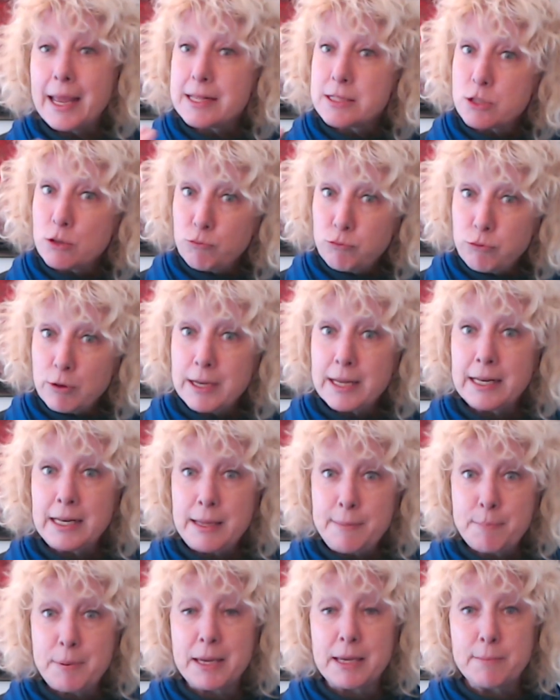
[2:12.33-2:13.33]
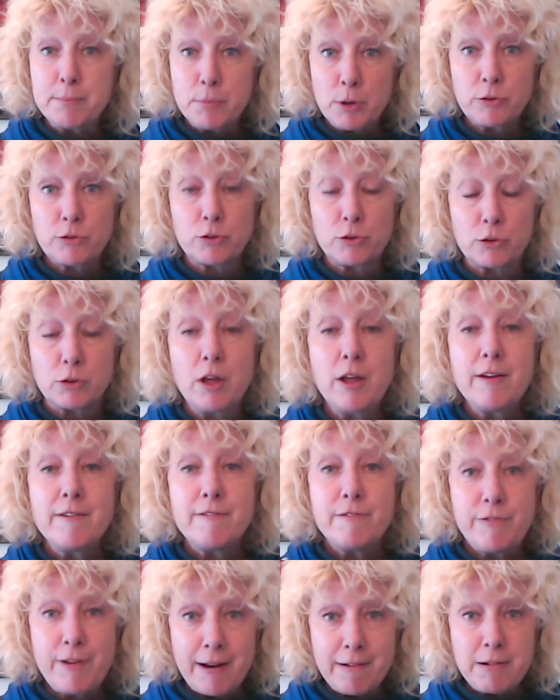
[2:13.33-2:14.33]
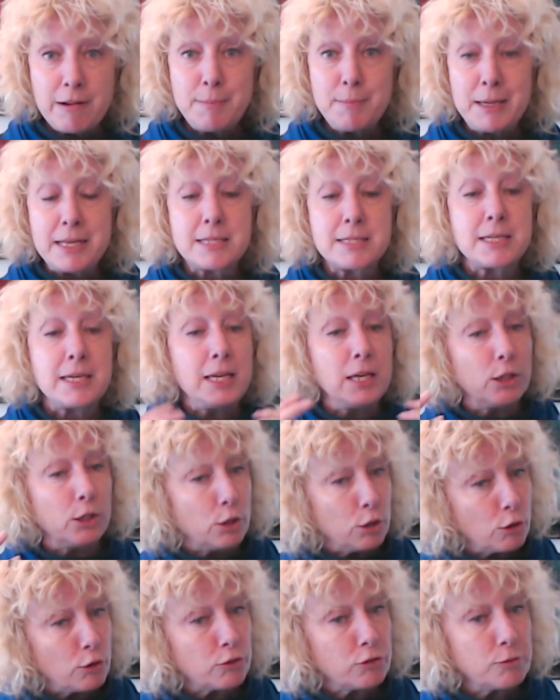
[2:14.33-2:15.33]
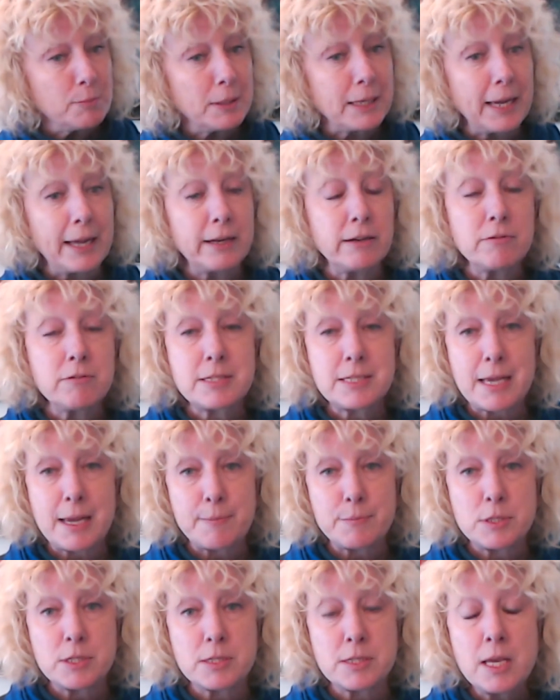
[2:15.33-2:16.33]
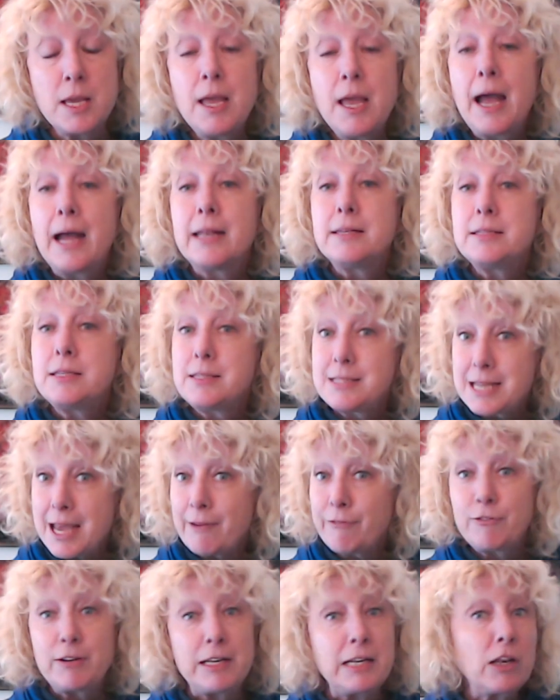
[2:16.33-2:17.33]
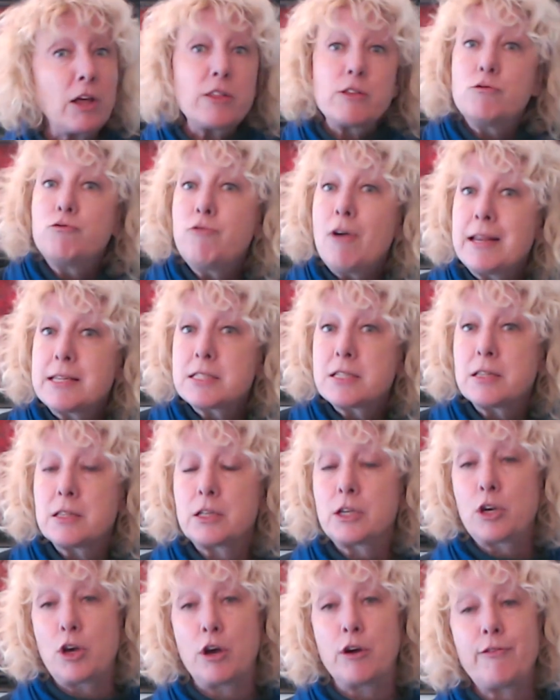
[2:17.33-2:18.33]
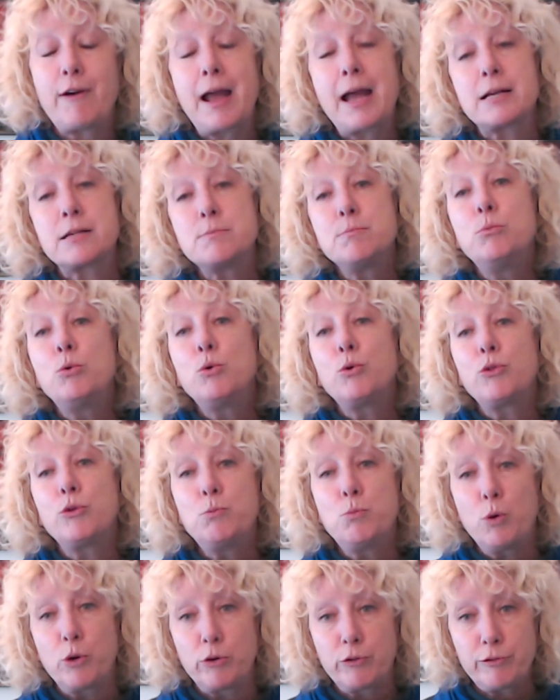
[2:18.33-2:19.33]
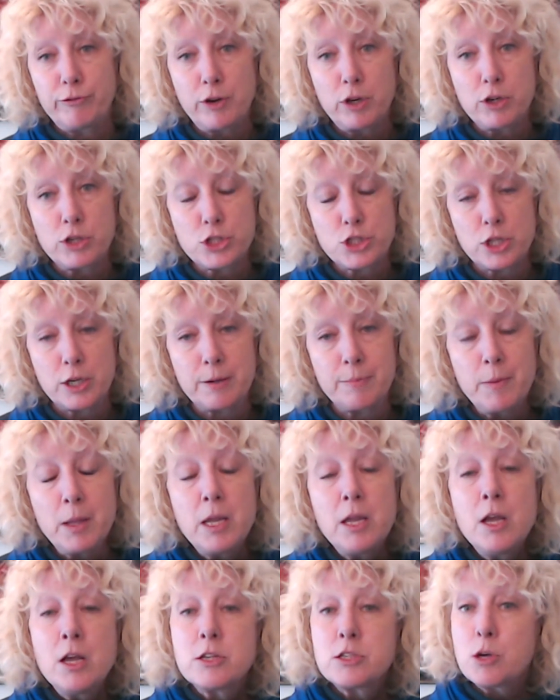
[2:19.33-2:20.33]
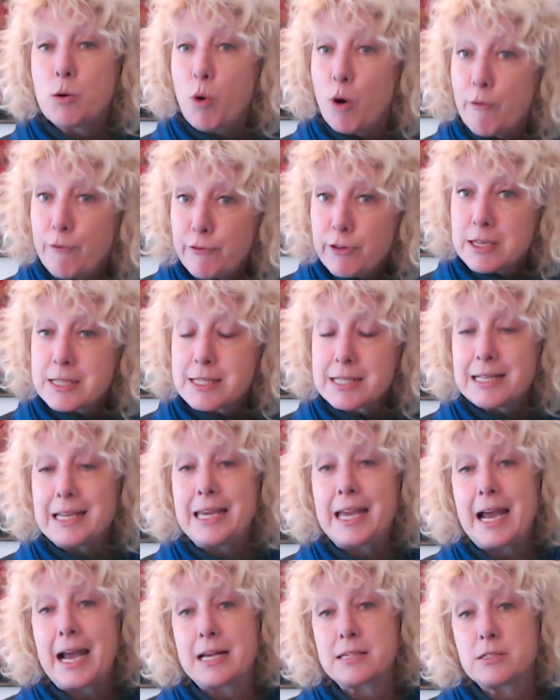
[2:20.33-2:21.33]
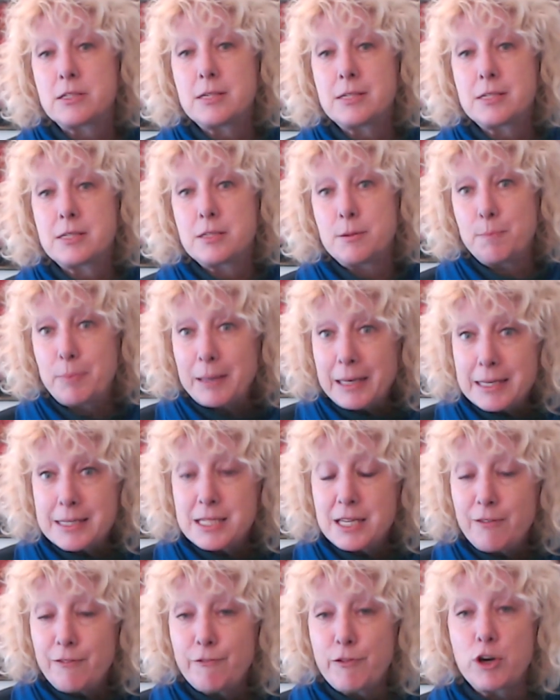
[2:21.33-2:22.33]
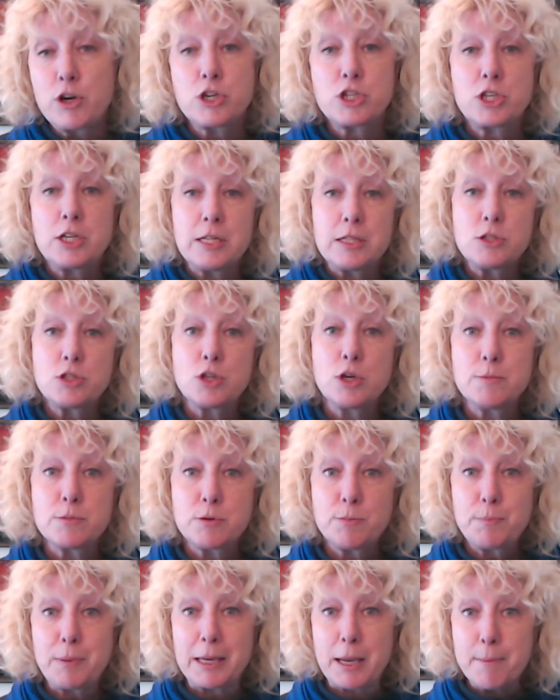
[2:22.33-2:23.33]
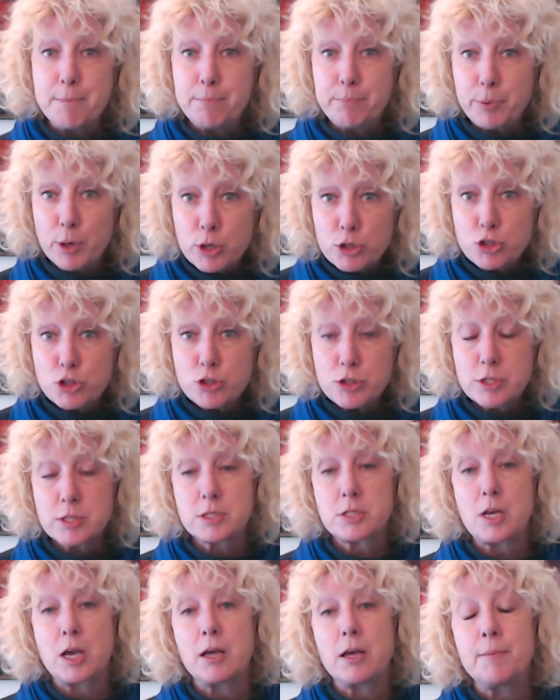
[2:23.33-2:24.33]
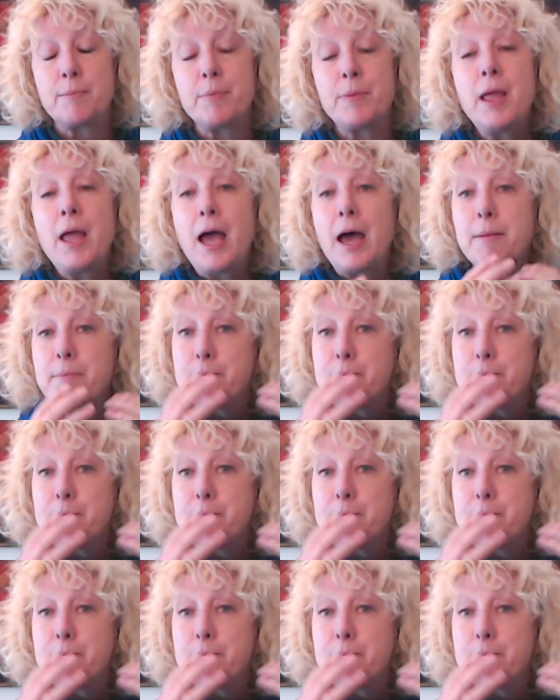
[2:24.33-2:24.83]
it's a really big muscle. Very meaty, lots of mechanoreceptors, and definitely, like the rest of the cuff, has more than one function. So obviously it has a stability function in terms of being a buttress and